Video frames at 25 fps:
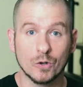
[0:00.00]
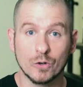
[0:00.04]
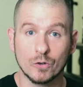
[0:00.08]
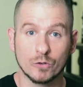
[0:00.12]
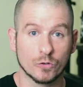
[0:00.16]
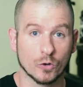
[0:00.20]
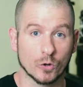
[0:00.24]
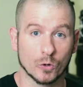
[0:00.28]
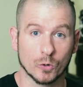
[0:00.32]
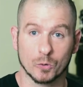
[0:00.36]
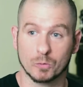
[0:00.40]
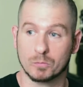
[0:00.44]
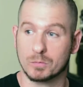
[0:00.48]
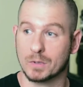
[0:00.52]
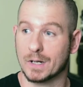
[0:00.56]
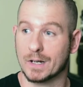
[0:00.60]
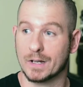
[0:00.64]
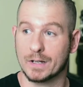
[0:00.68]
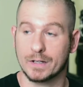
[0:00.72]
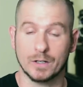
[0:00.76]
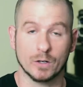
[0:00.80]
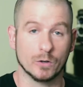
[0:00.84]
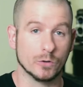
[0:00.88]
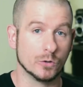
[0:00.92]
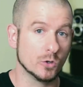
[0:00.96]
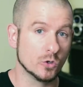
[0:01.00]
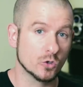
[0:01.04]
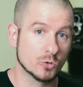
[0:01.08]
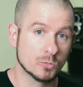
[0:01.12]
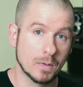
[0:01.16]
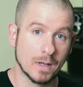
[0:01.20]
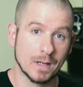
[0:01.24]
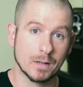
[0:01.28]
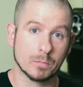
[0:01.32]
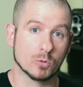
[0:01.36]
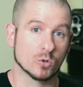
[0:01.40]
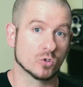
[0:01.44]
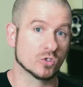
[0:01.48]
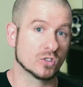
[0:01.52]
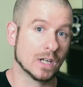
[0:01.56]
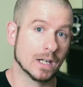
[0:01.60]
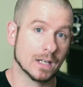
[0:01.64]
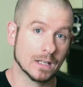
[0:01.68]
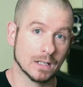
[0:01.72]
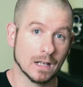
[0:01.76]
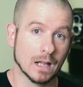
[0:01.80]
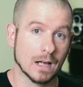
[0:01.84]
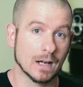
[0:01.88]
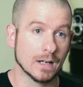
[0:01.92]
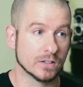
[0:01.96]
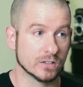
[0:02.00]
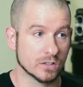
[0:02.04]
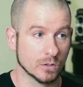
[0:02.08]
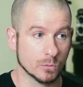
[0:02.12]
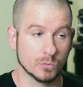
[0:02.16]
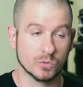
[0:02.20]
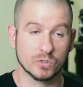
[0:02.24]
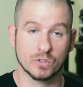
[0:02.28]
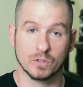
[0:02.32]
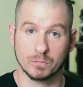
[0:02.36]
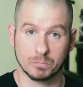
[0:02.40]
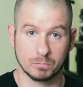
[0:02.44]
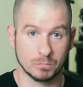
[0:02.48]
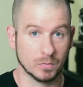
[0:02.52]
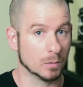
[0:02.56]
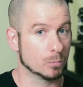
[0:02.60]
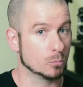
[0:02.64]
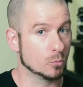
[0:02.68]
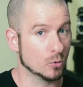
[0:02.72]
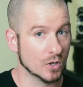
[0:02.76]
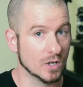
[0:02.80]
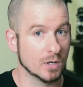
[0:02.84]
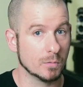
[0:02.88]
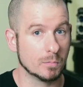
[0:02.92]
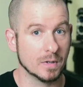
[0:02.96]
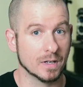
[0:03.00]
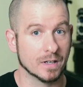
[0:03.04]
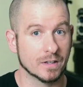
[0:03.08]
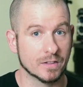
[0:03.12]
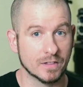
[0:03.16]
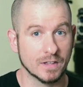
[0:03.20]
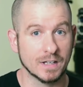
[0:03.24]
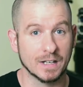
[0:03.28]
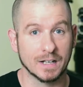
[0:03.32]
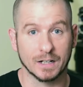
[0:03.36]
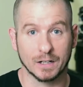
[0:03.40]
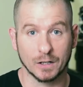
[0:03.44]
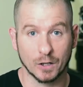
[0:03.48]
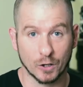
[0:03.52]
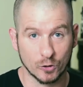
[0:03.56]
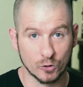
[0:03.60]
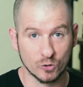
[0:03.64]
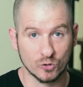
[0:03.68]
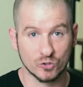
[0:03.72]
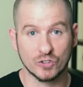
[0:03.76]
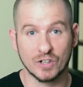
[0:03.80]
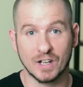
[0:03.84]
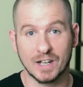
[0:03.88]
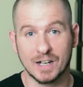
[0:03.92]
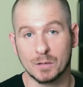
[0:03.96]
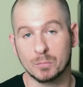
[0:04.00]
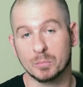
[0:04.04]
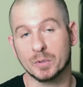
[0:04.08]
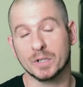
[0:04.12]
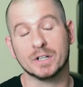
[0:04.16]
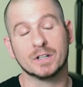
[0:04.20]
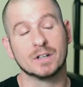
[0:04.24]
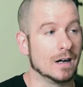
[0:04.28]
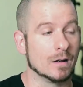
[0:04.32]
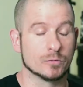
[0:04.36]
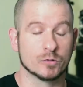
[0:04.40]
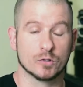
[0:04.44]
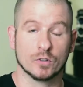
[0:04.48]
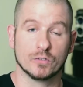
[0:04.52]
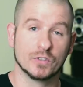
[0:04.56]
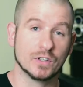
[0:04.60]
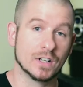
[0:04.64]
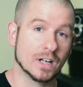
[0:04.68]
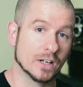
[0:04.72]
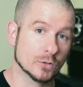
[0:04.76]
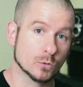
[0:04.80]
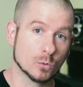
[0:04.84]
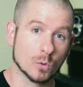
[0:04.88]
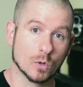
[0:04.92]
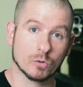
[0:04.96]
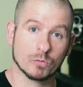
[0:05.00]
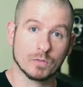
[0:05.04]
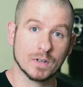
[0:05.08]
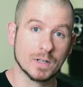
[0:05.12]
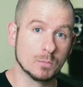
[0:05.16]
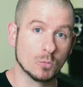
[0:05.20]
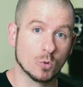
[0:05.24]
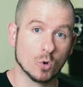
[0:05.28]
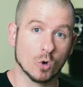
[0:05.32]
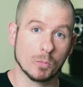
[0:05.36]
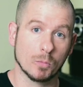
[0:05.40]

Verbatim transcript: over uh, you know, newspapers, headlines. It was a, a pretty big thing, understandably. So if you guys want to read more